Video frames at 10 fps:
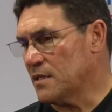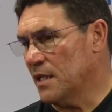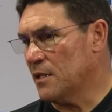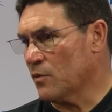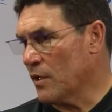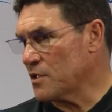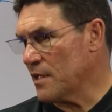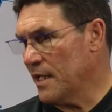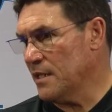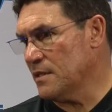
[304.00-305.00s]
to stay in the
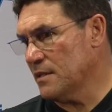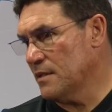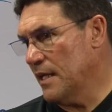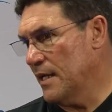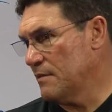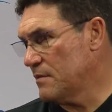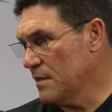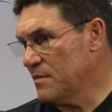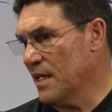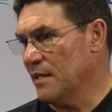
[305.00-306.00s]
rush lanes, and
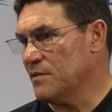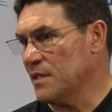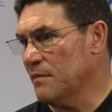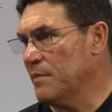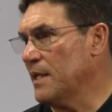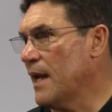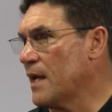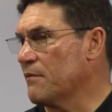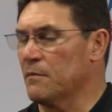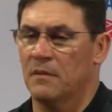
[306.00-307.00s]
sometimes you get beat
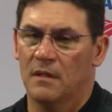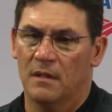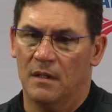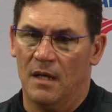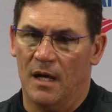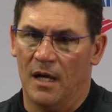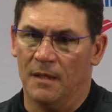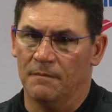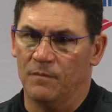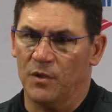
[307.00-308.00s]
out
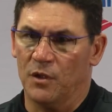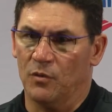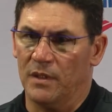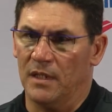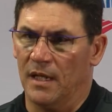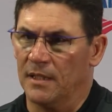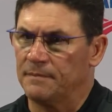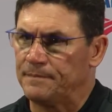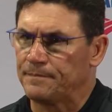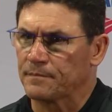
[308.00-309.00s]
of
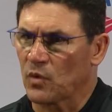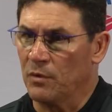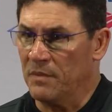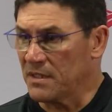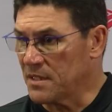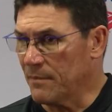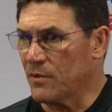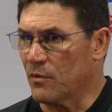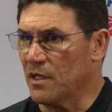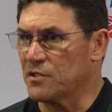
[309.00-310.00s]
them. We mixed up
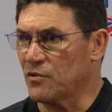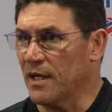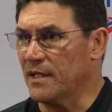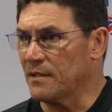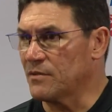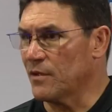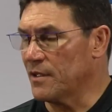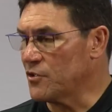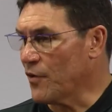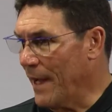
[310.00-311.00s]
the rush trying
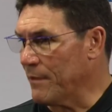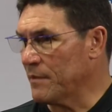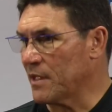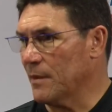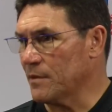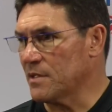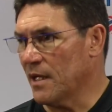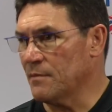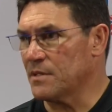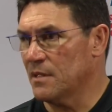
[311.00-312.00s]
to trap him a couple
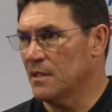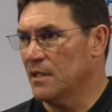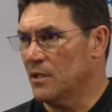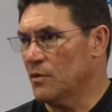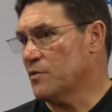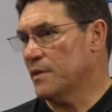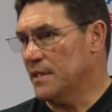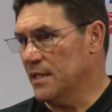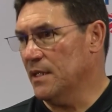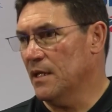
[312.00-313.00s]
times, which we
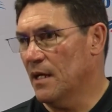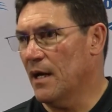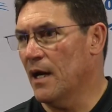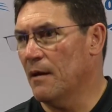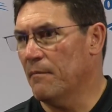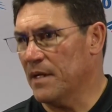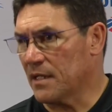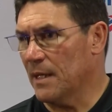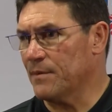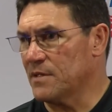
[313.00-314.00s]
did, but
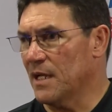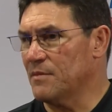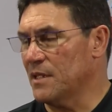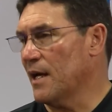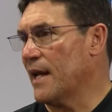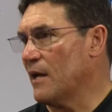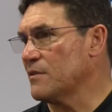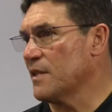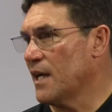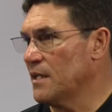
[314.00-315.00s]
a couple times he got
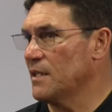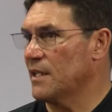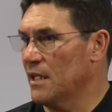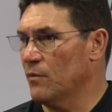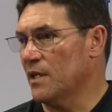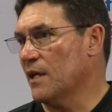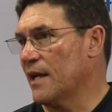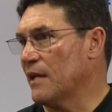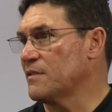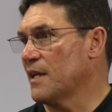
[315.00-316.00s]
outside, and again, when he
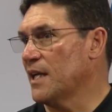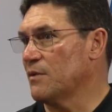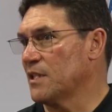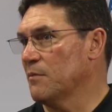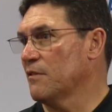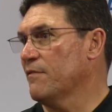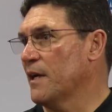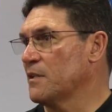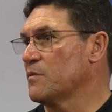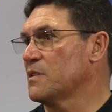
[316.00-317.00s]
got outside, he was able to
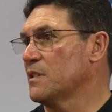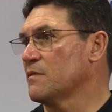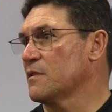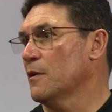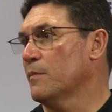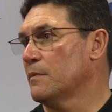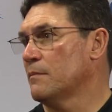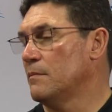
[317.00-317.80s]
find the receivers open.